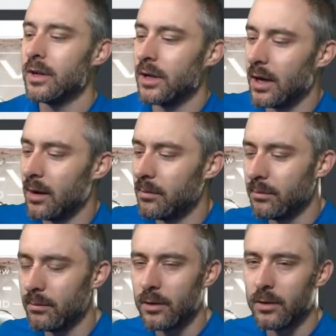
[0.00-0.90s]
A
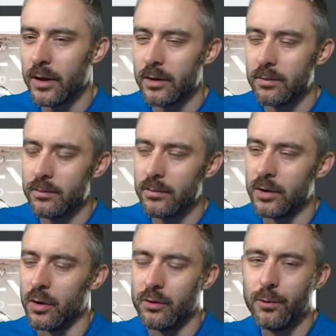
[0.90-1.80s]

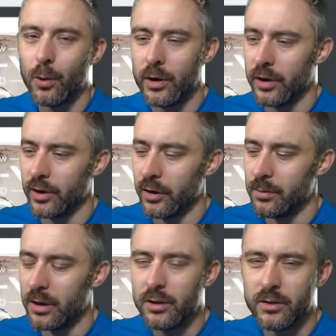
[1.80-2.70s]
4-year degree,
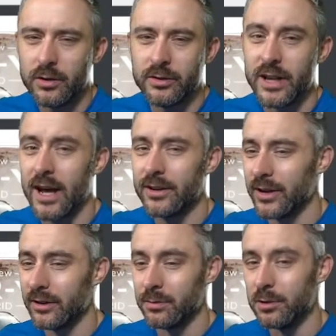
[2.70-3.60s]
but there's data
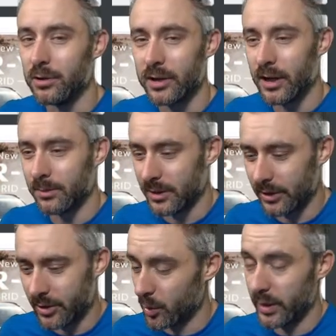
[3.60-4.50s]
science boot camps out
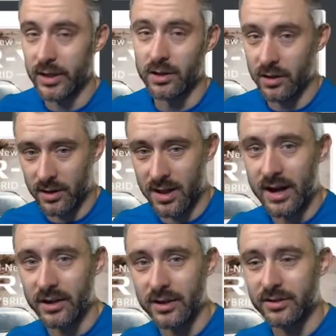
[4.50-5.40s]
there where you can learn a lot
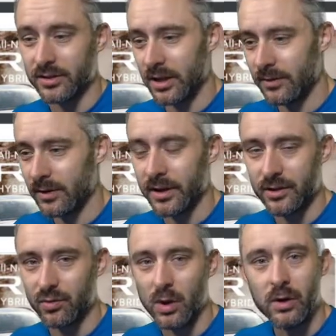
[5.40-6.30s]
of good stuff in like
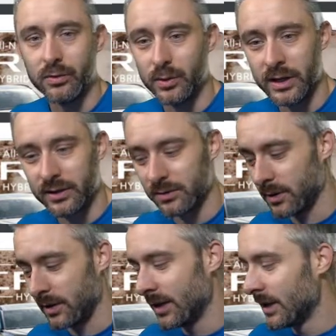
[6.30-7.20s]
12 weeks,
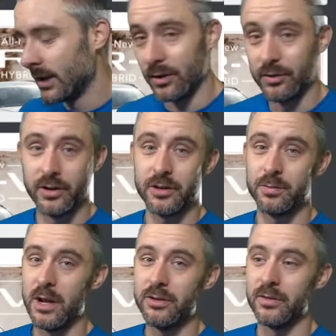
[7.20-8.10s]
but those are
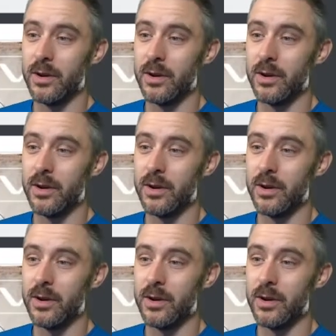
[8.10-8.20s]
expensive.